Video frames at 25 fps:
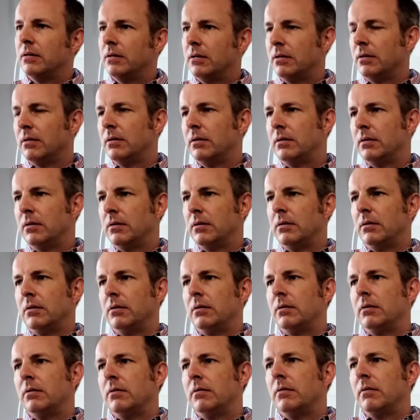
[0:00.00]
Previously,
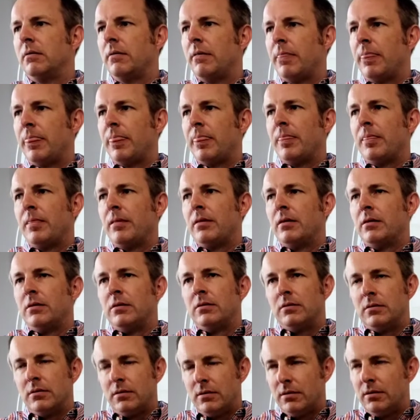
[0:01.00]
the
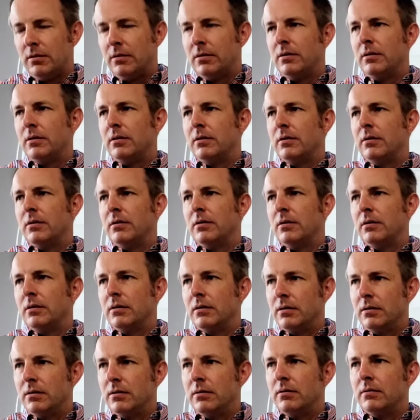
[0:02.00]
indoor air, the air
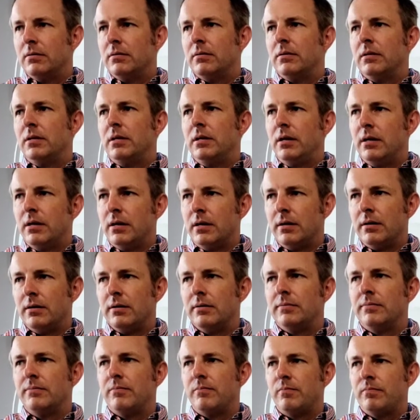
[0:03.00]
exchanges, the
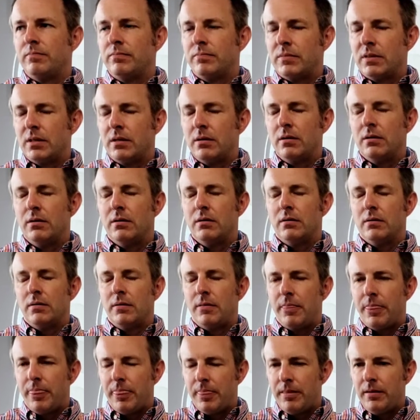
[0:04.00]
freshness is really
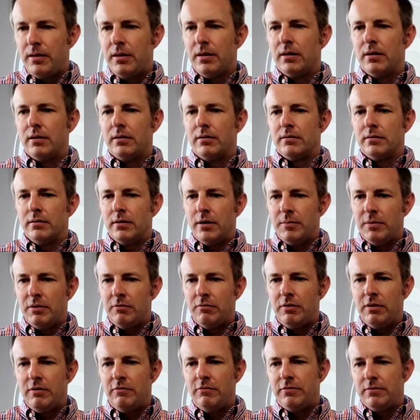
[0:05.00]
good. Yeah, I
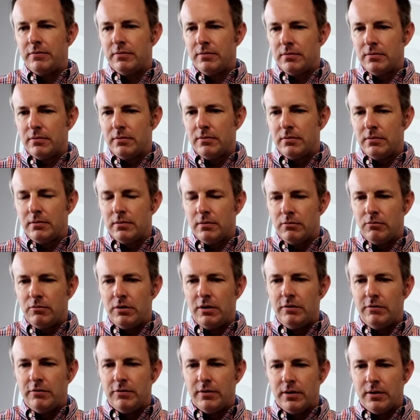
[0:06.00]
mean we've
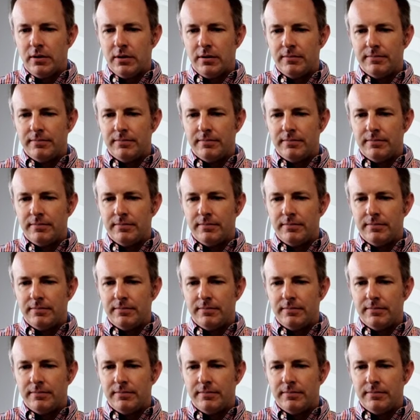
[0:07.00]
I